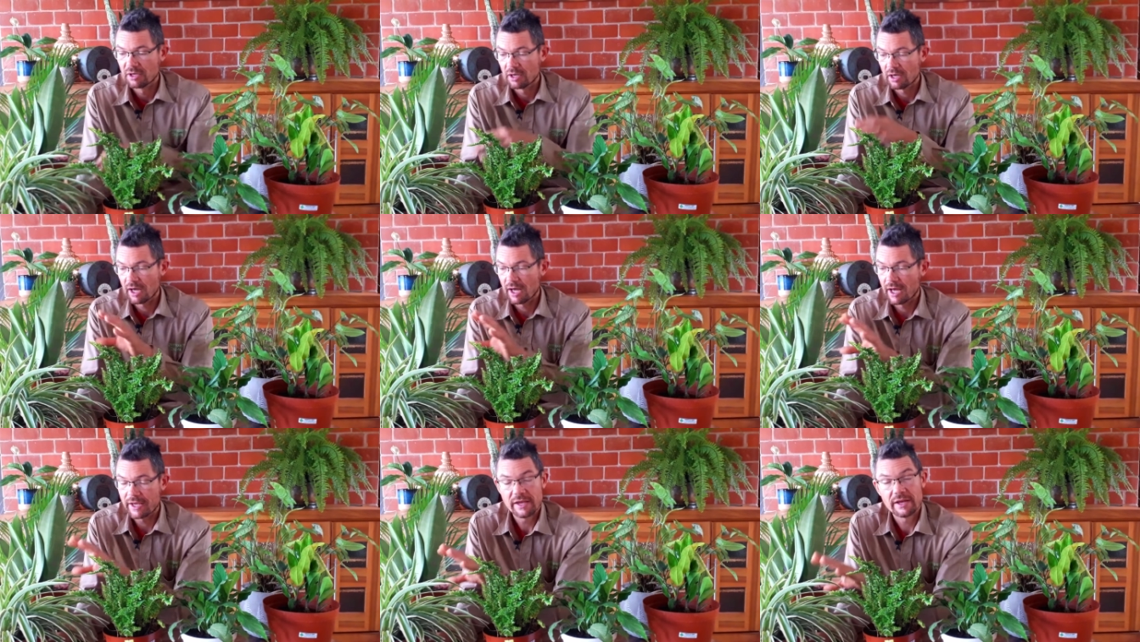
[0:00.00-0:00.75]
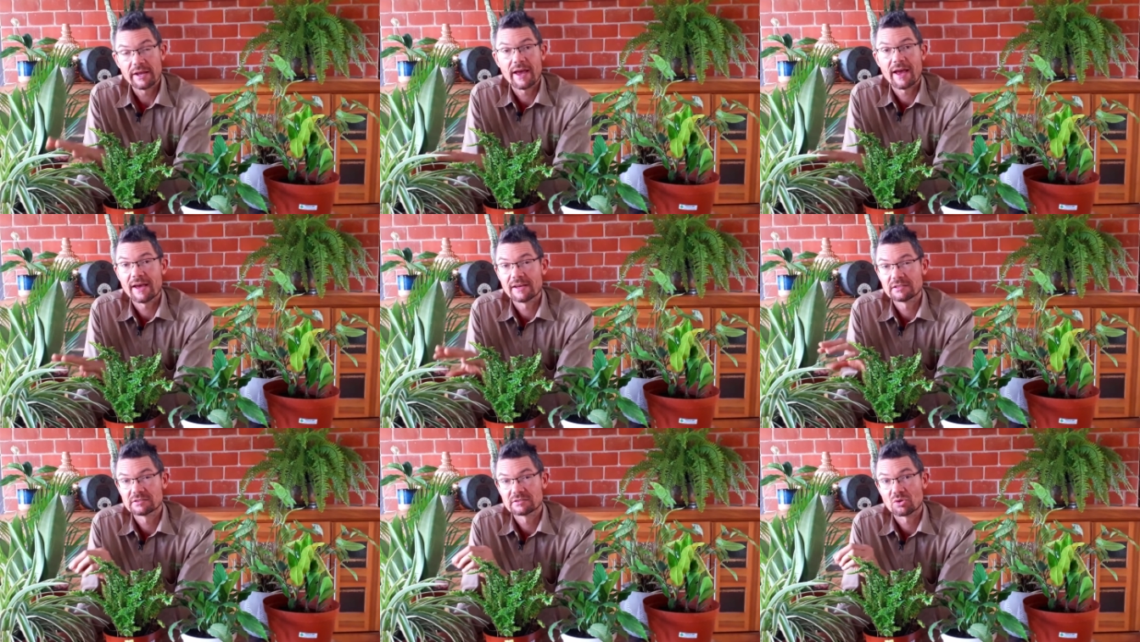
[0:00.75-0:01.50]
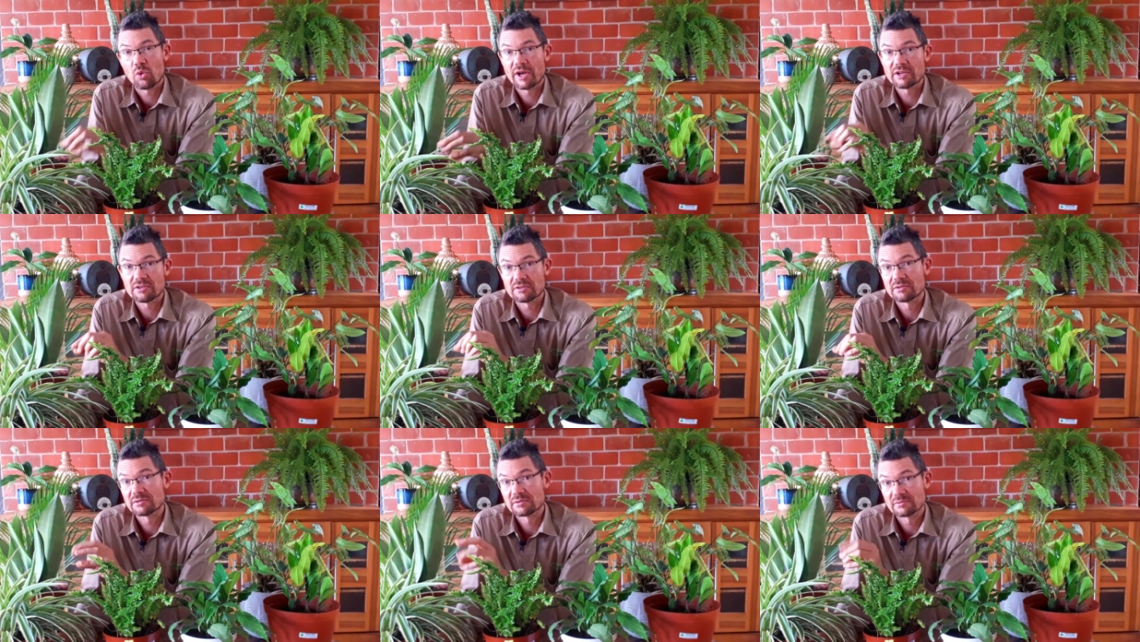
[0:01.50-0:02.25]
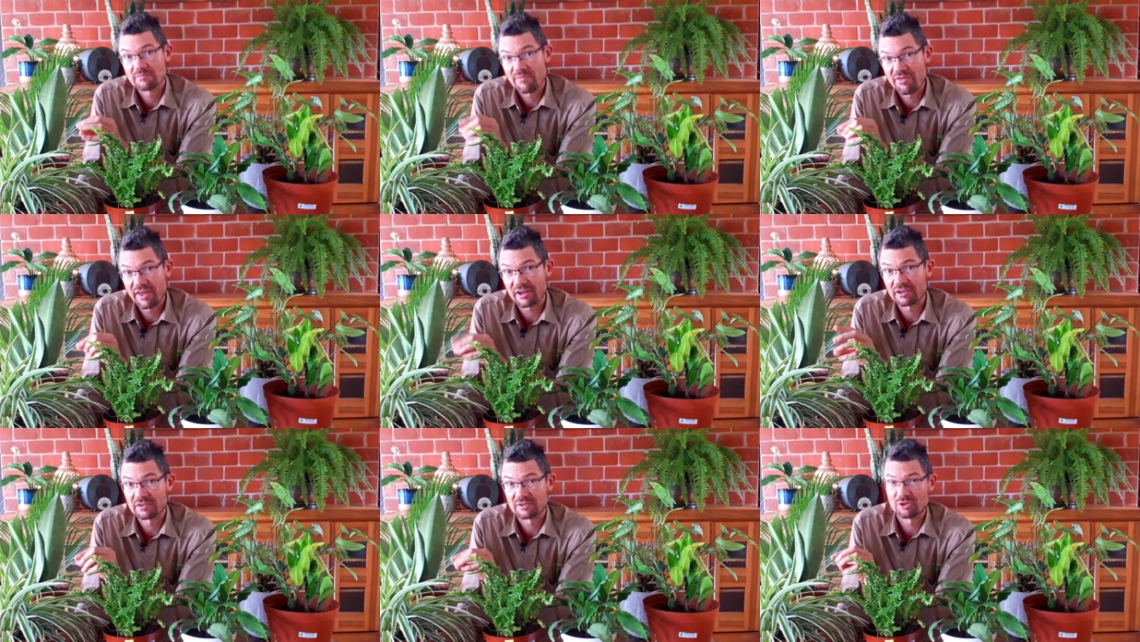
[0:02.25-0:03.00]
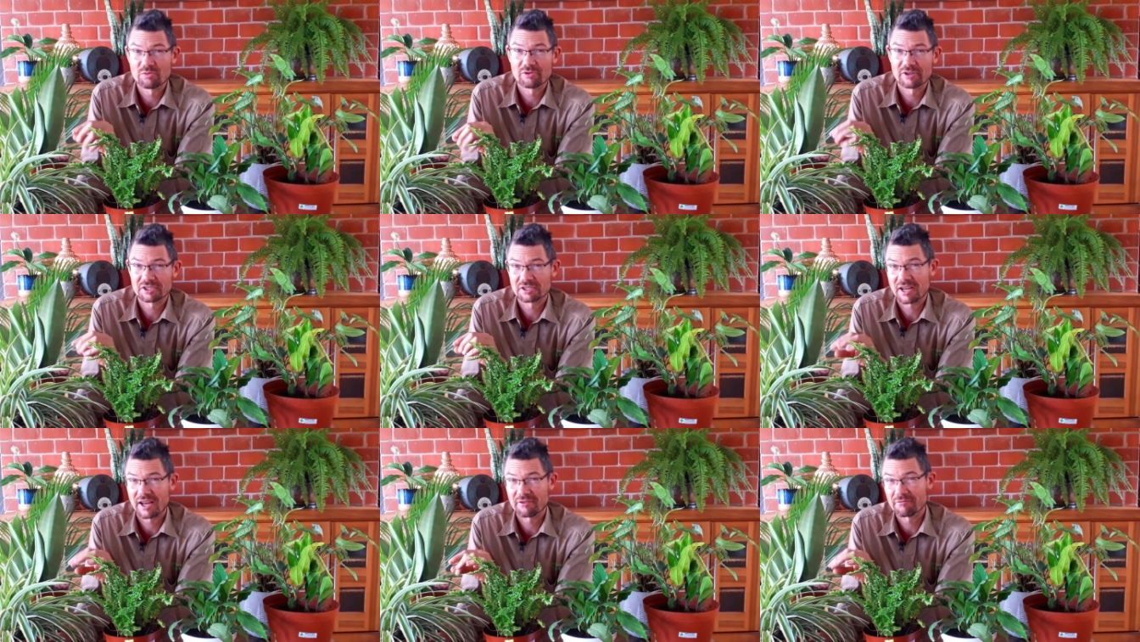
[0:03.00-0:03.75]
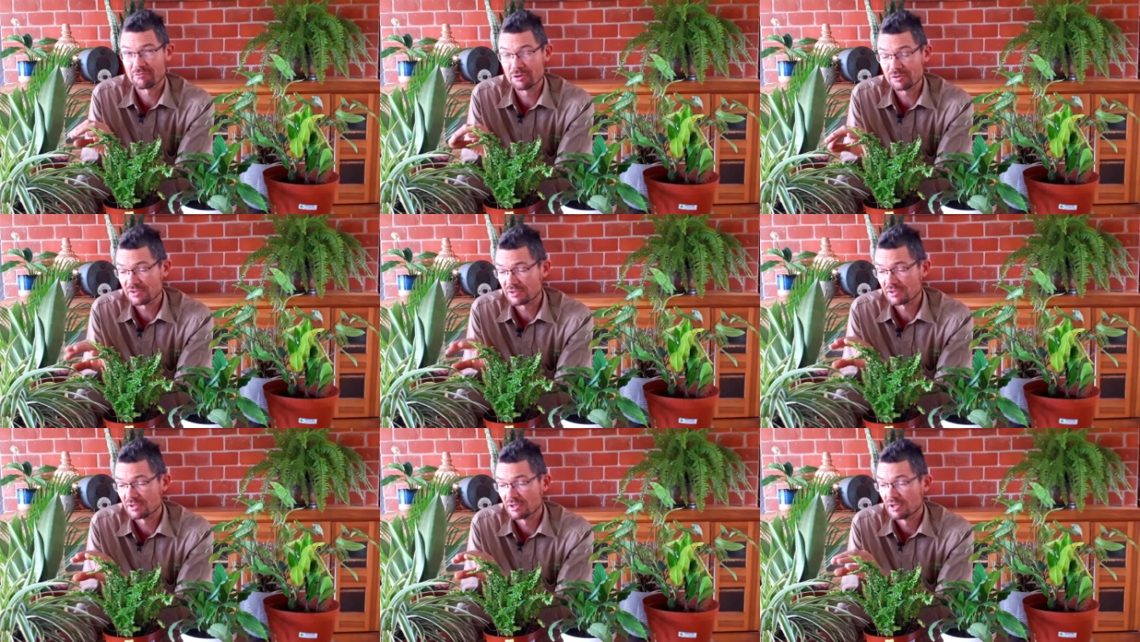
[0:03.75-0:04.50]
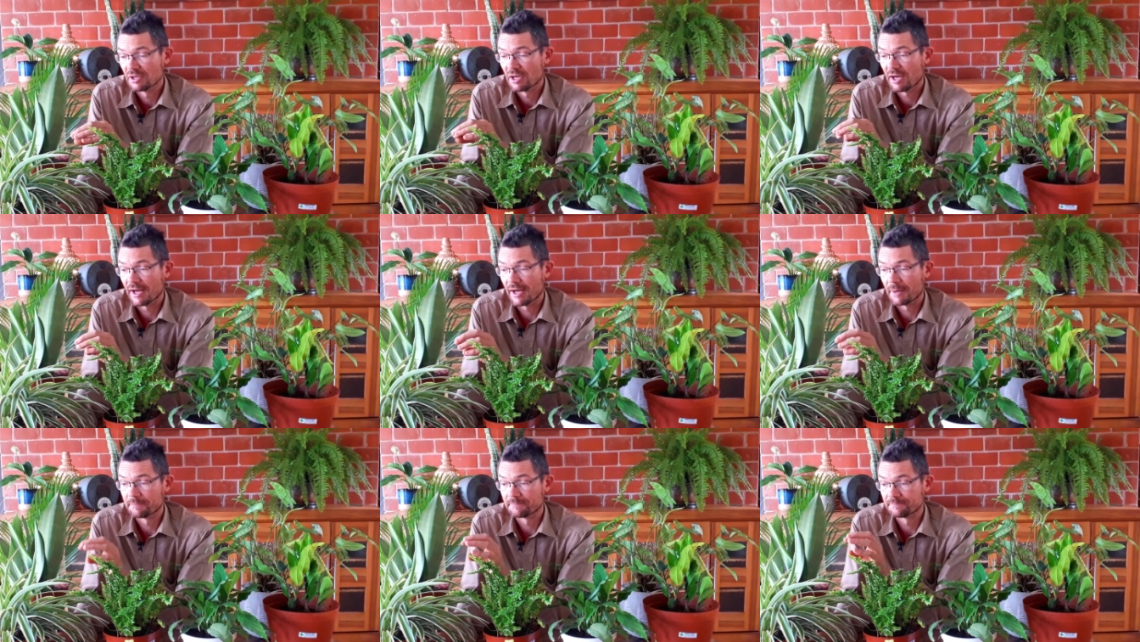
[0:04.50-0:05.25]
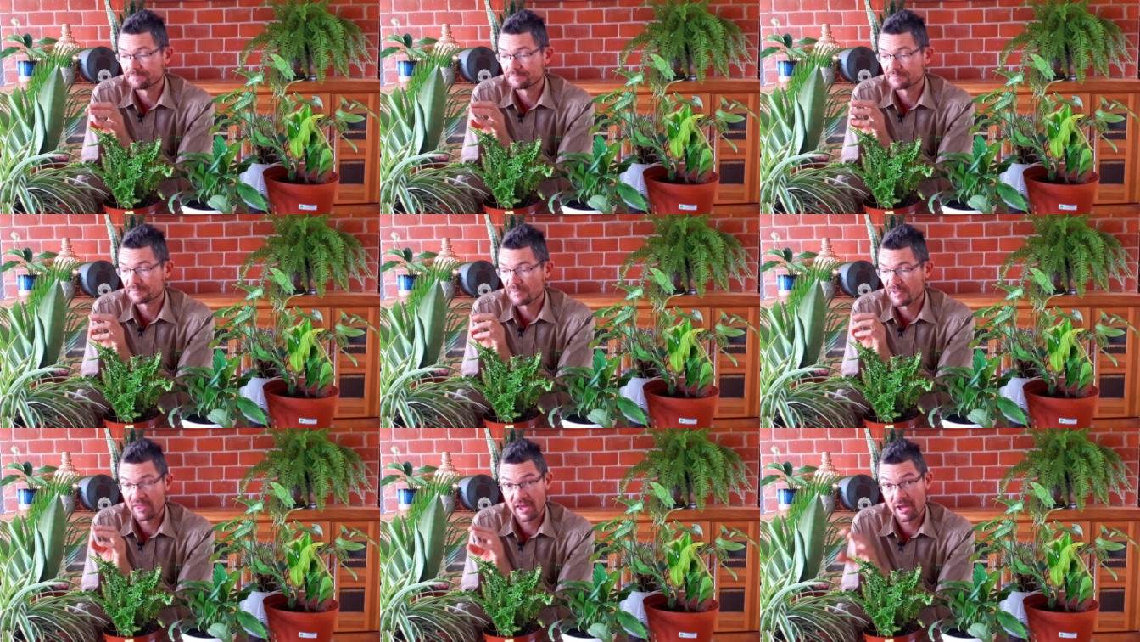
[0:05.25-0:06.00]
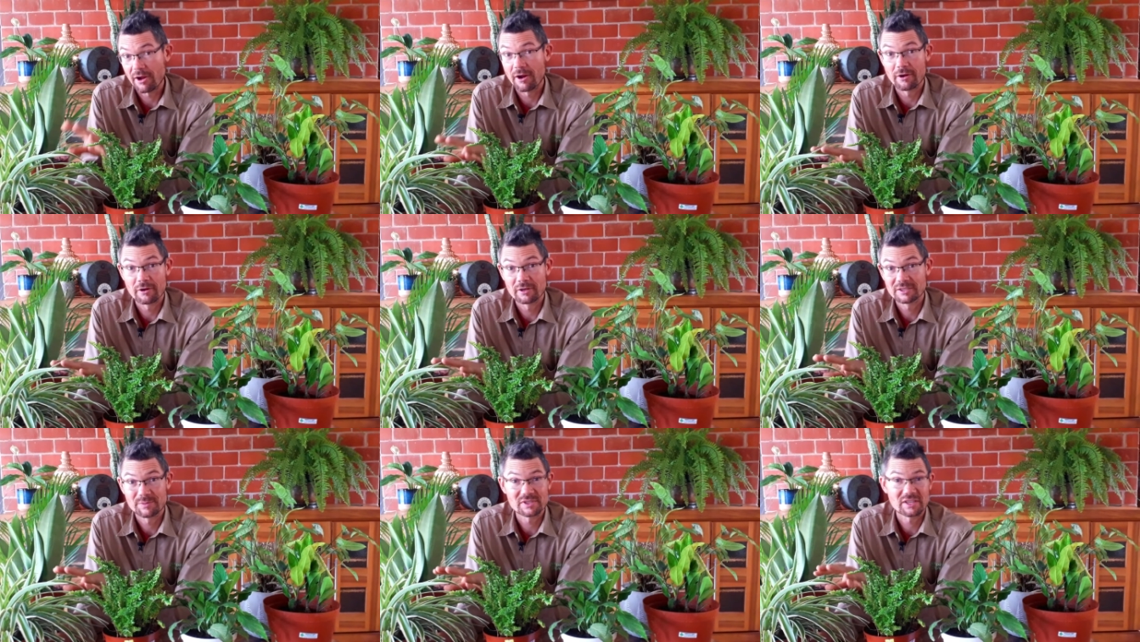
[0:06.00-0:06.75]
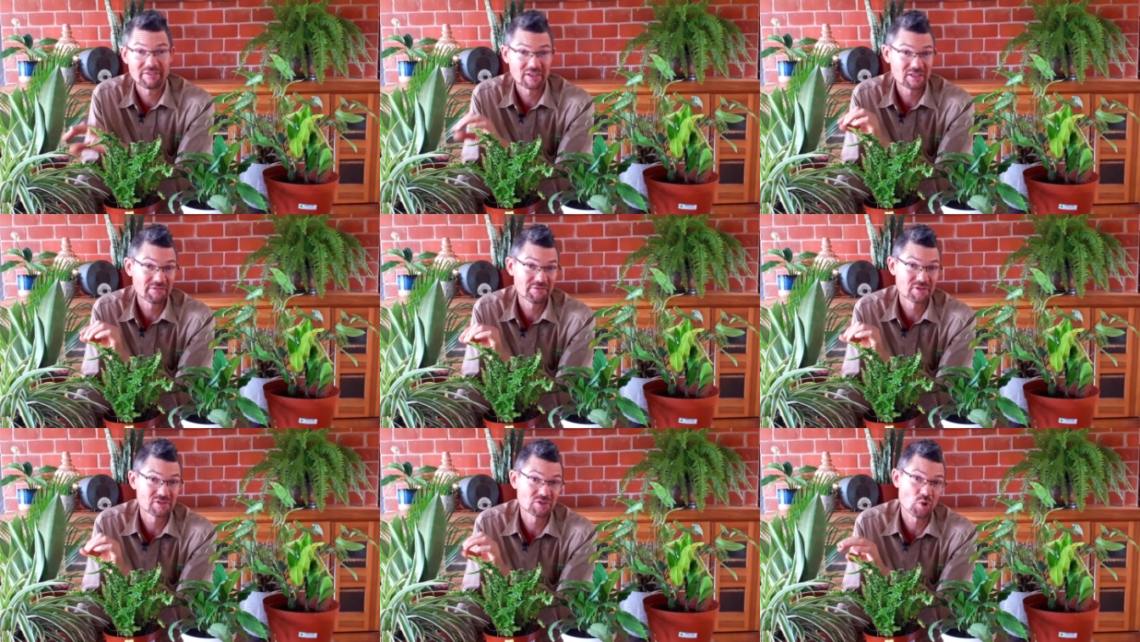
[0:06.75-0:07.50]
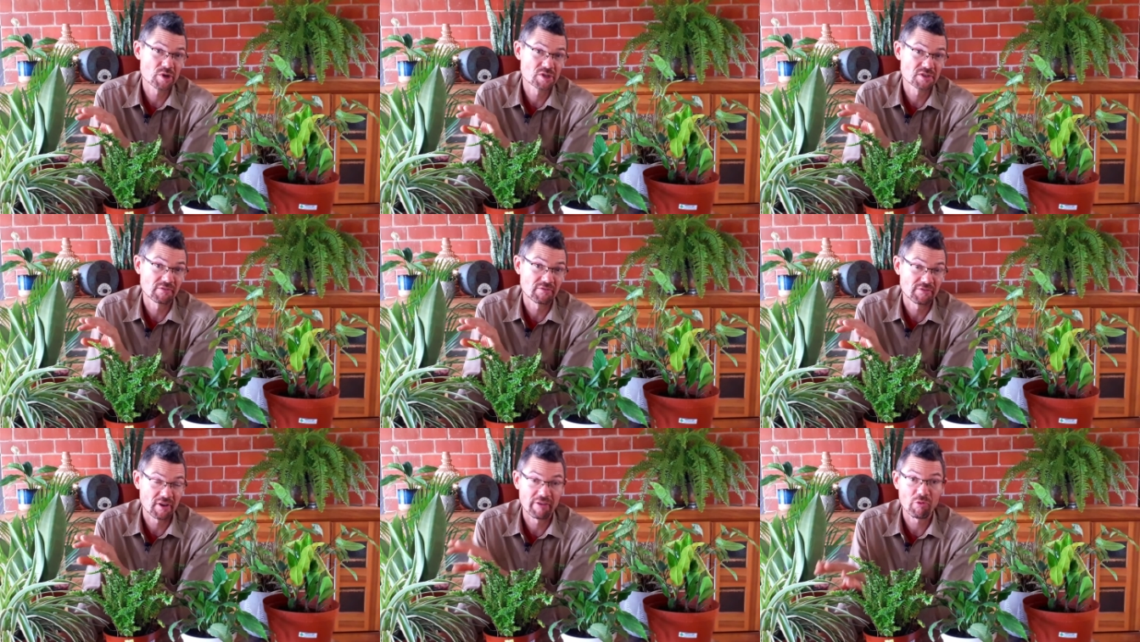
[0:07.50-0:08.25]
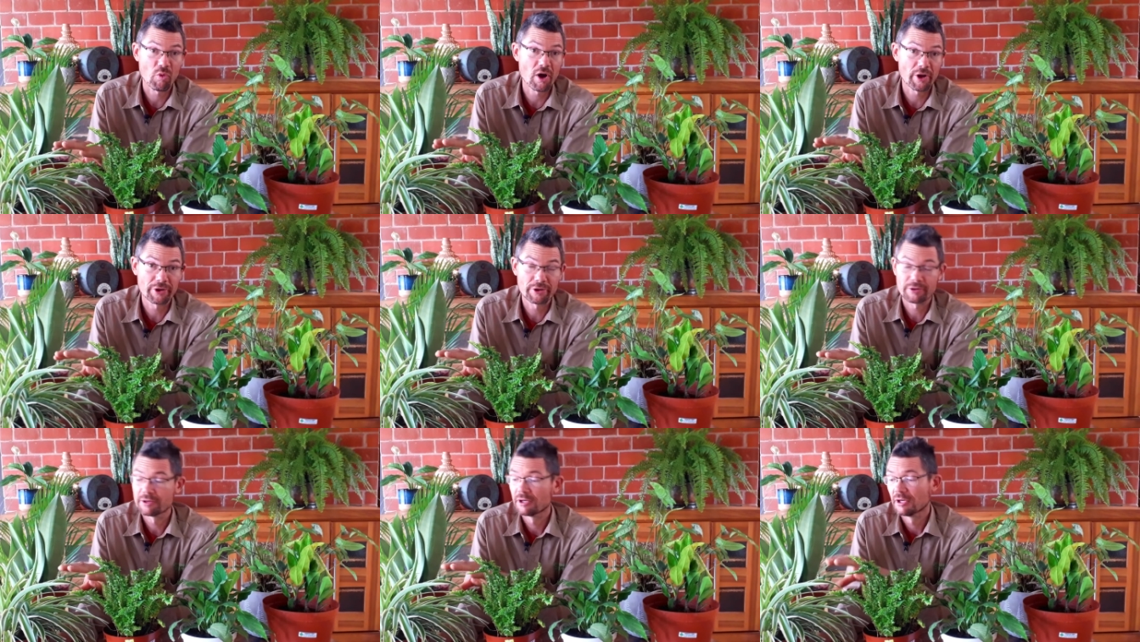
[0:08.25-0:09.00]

It has quite thick tuberish kind of roots. They are specifically for the storage of water.